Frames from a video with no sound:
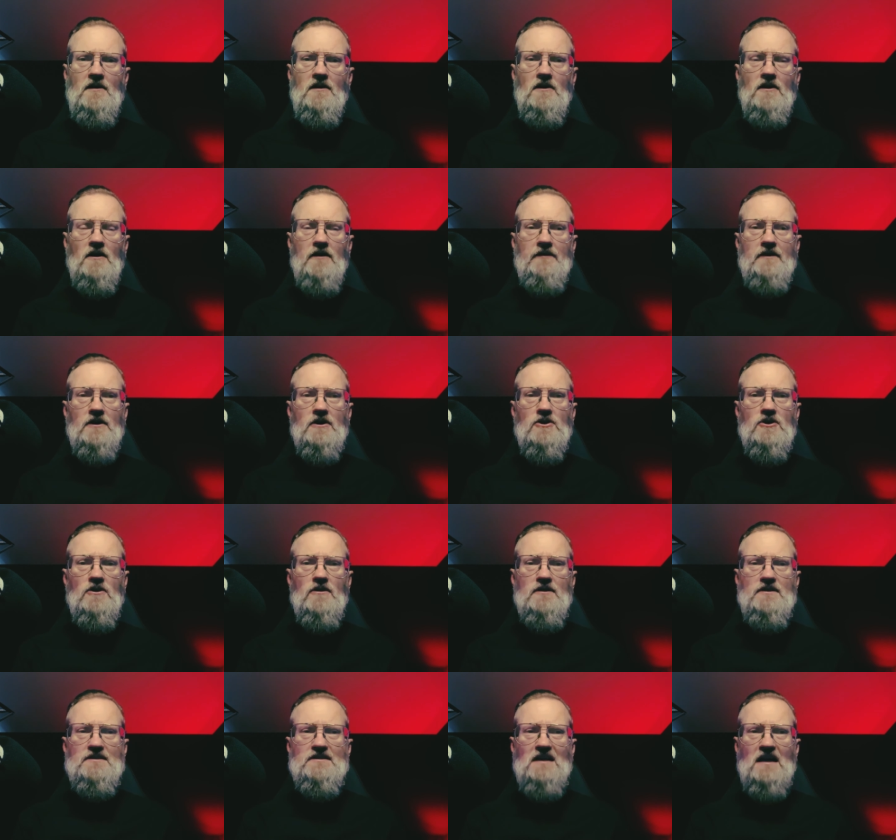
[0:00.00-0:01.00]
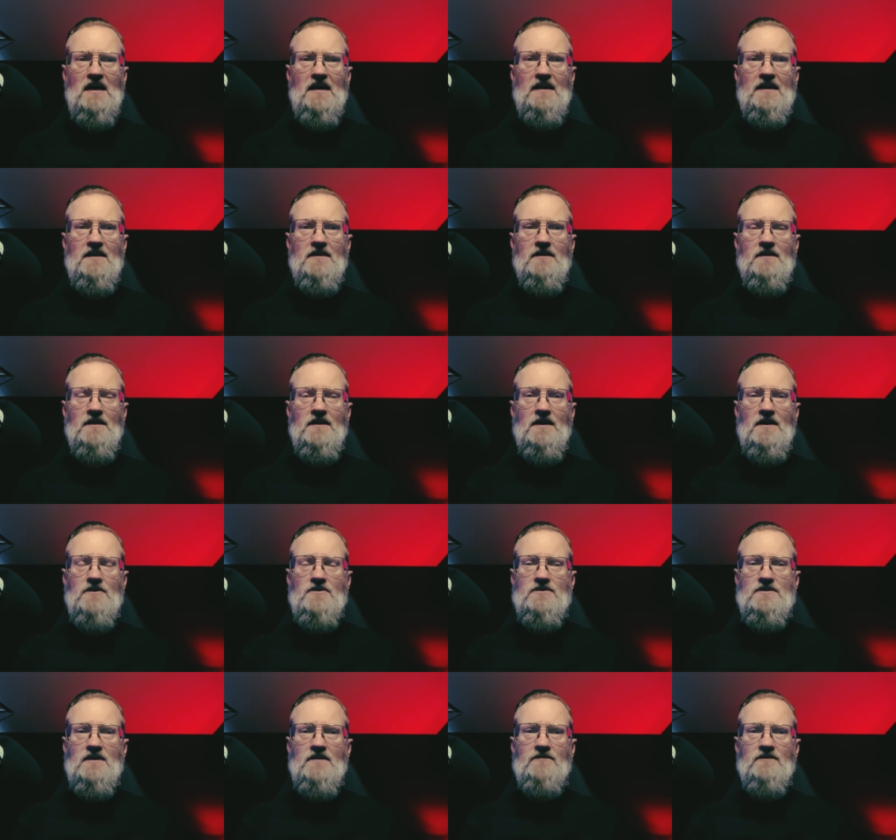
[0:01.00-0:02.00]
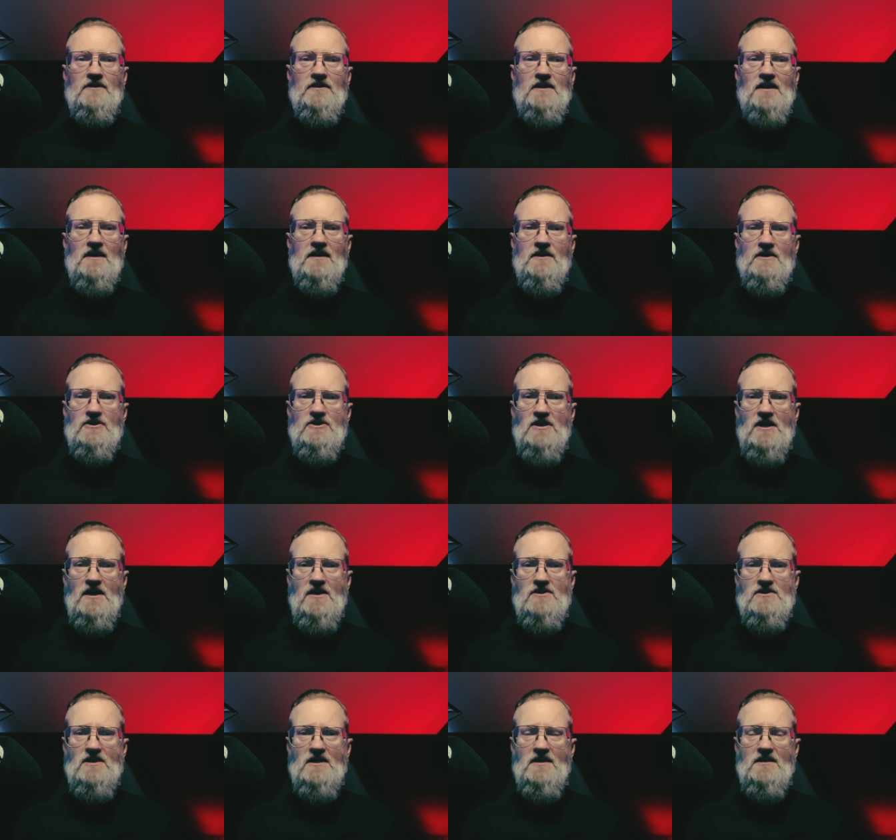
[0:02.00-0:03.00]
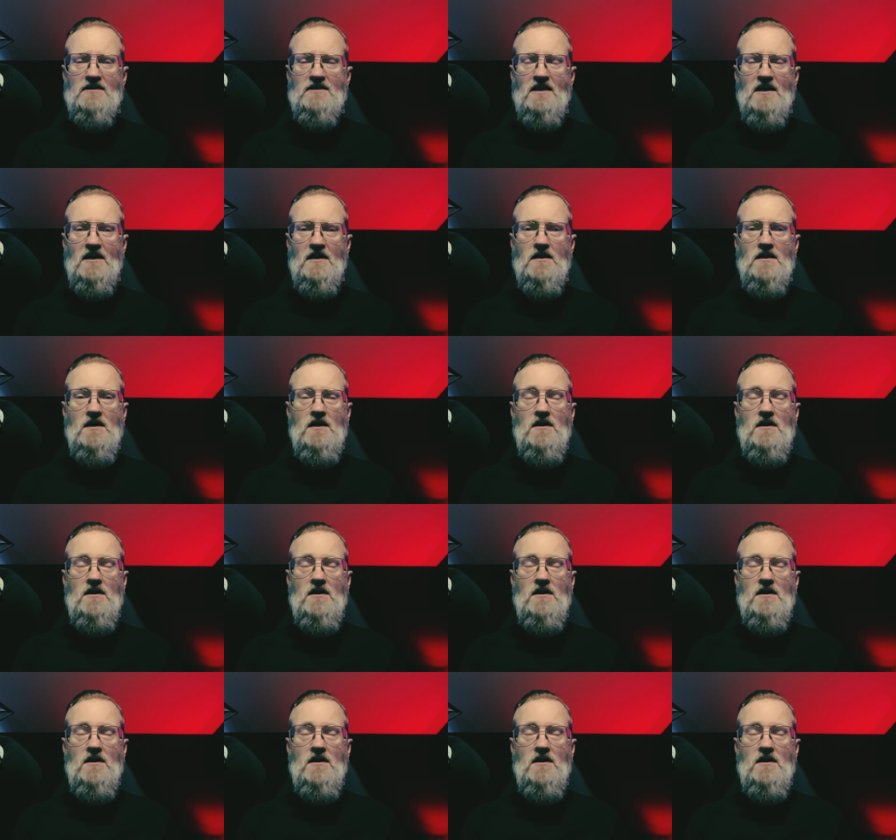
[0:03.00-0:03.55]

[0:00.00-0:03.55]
on their current diet, and they're definitely not going to change anything.